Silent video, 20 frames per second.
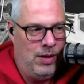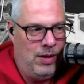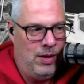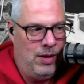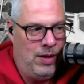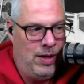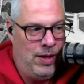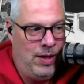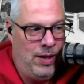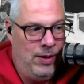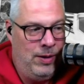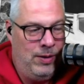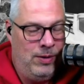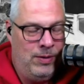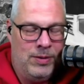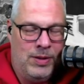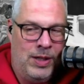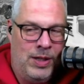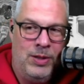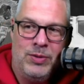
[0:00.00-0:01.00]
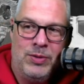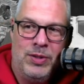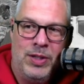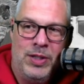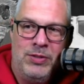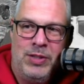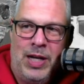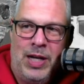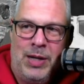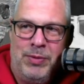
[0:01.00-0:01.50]
I know.
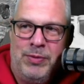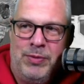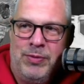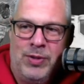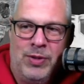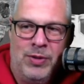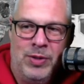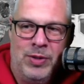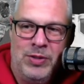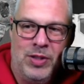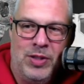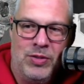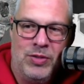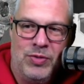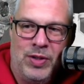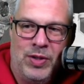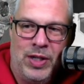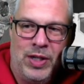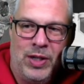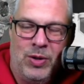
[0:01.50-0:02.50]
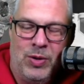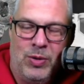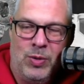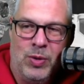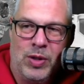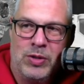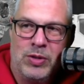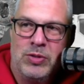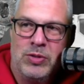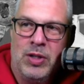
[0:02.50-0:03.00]
Things happen for a reason. It's funny how it
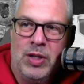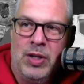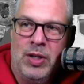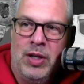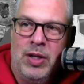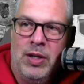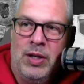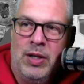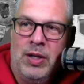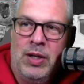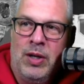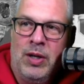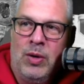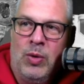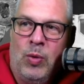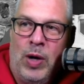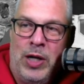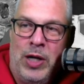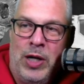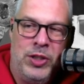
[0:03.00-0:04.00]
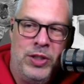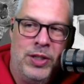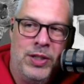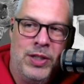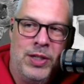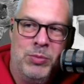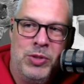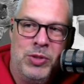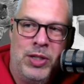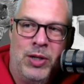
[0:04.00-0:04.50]
works. Mm-hmm. Washington
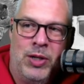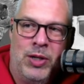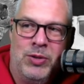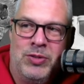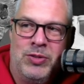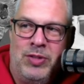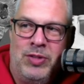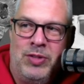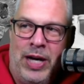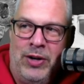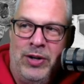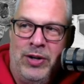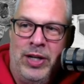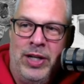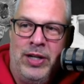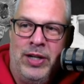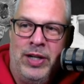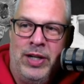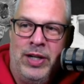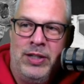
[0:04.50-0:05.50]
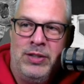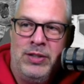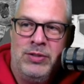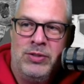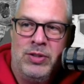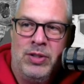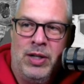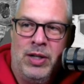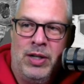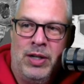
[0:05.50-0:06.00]
comes to town Saturday night.
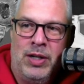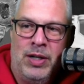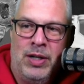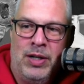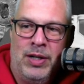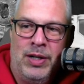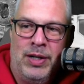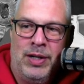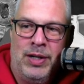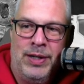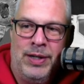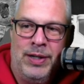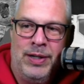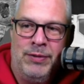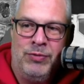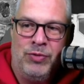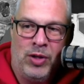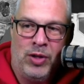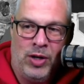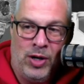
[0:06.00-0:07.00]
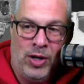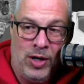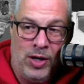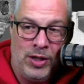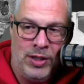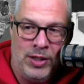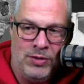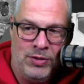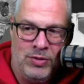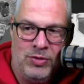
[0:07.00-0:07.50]
Vladar
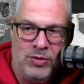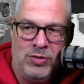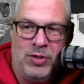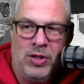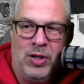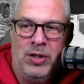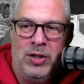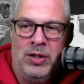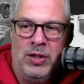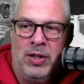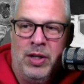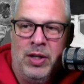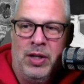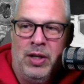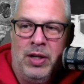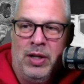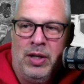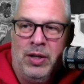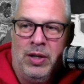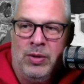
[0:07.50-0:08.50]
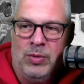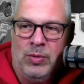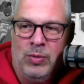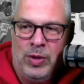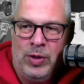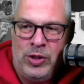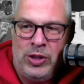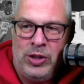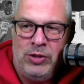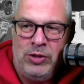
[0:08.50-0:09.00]
gets the start.
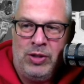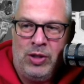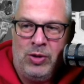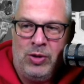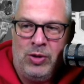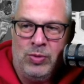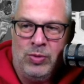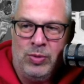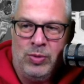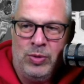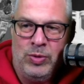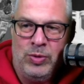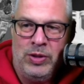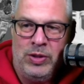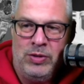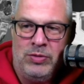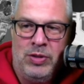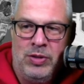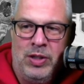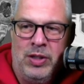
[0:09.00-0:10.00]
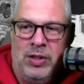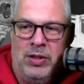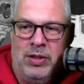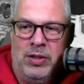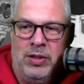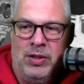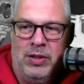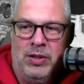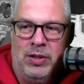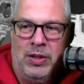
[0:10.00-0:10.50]
Richie's out. Rooney's
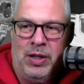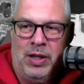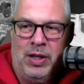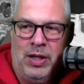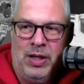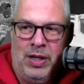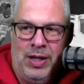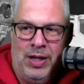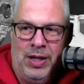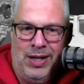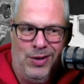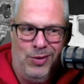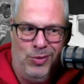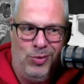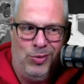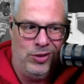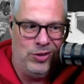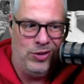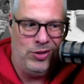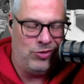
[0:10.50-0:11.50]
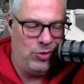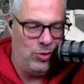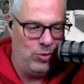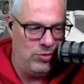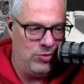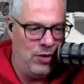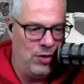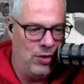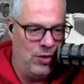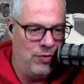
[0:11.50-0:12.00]
in. Really slow
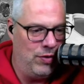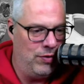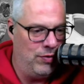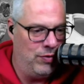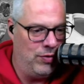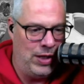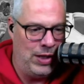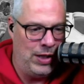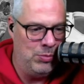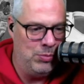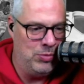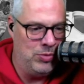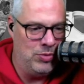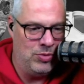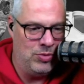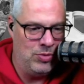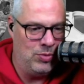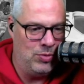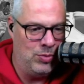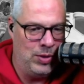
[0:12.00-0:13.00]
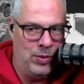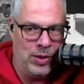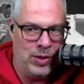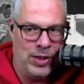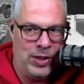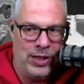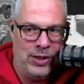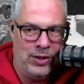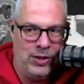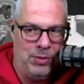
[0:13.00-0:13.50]
start for the Flames. We were
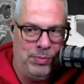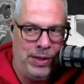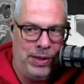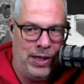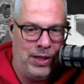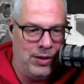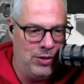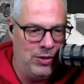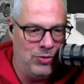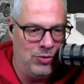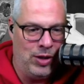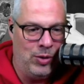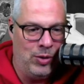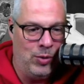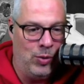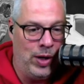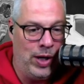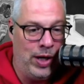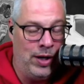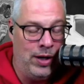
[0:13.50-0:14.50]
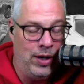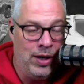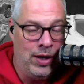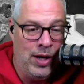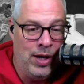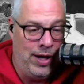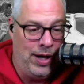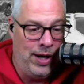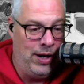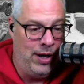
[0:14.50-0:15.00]
killing penalties right away.
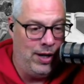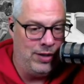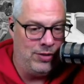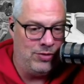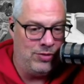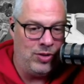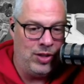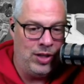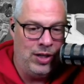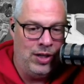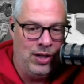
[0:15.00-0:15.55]
And honestly,